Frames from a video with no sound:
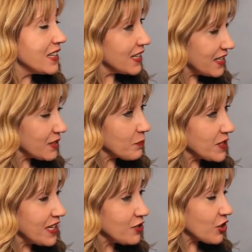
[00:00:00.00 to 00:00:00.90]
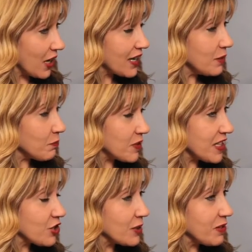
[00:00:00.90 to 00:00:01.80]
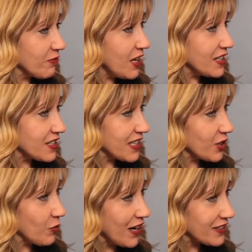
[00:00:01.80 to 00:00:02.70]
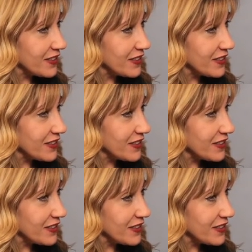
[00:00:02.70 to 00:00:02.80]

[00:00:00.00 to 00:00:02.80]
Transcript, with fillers: is it potential? I can potentially be fined. Is that correct?